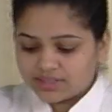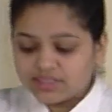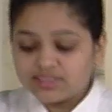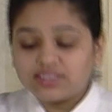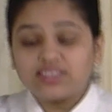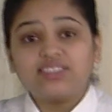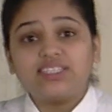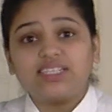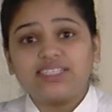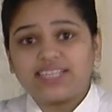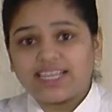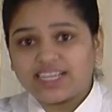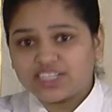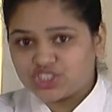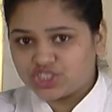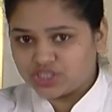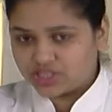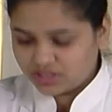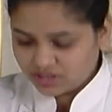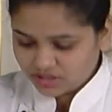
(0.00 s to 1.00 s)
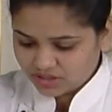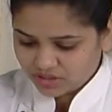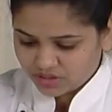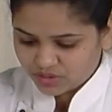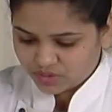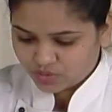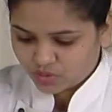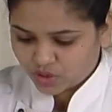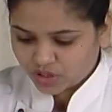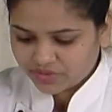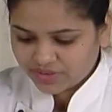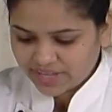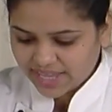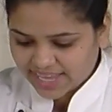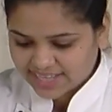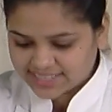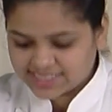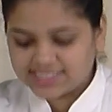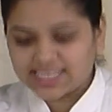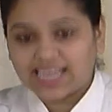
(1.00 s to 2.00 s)
This is the texture what we
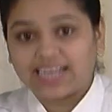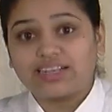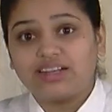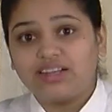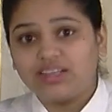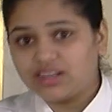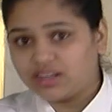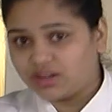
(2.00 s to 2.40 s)
exactly